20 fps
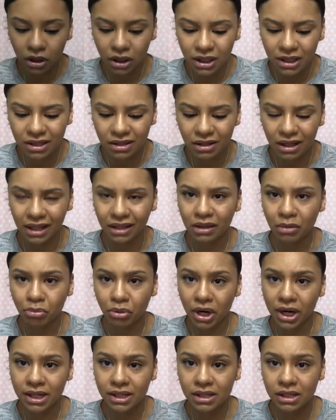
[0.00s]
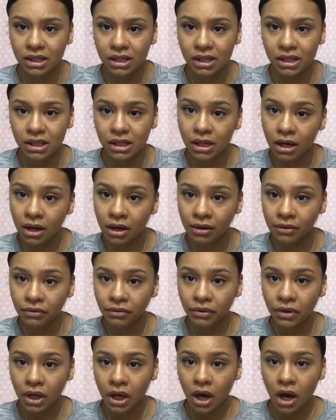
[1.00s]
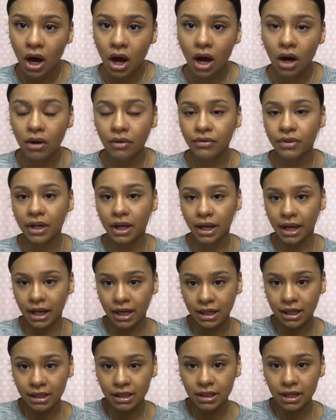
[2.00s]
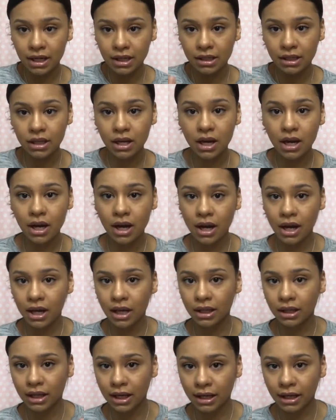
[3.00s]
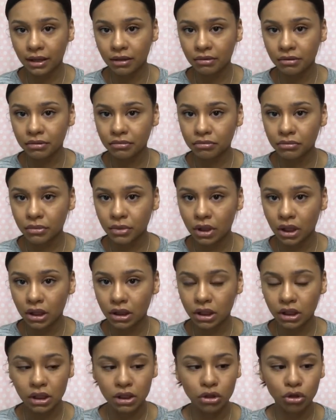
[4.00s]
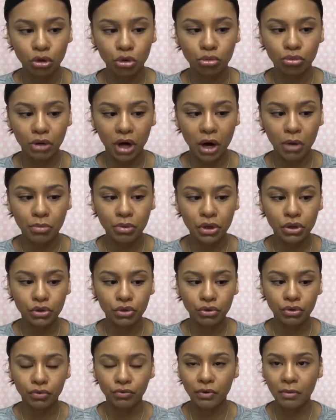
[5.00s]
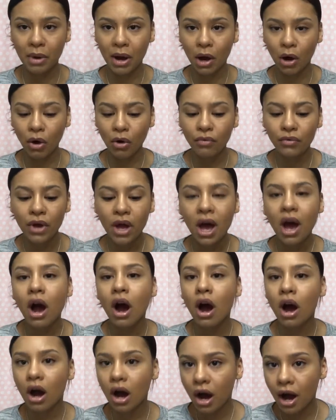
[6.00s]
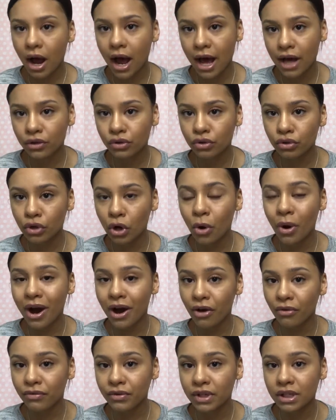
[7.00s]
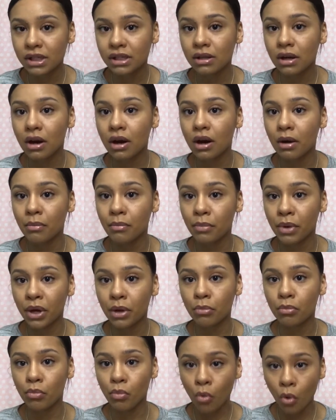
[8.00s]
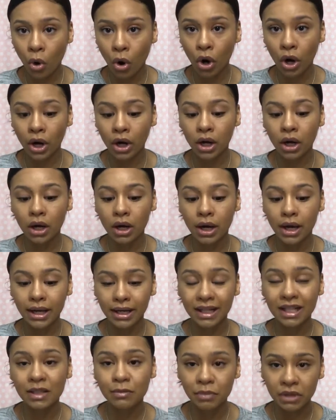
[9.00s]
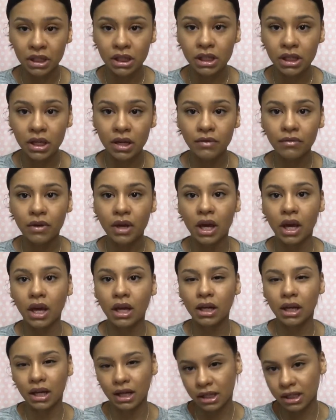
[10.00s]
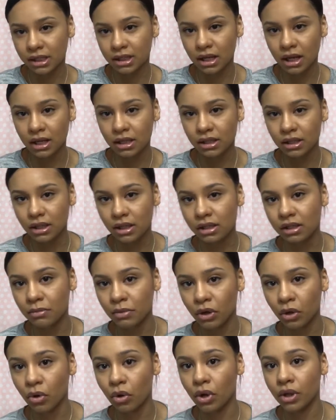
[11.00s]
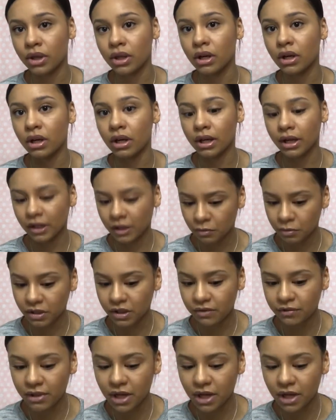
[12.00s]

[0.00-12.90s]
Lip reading: list like the prices and stuff of the Anastasia and like this little brow pencil from e.l.f. As you know, e.l.f. is a bit more inexpensive and Anastasia is a bit on the expensive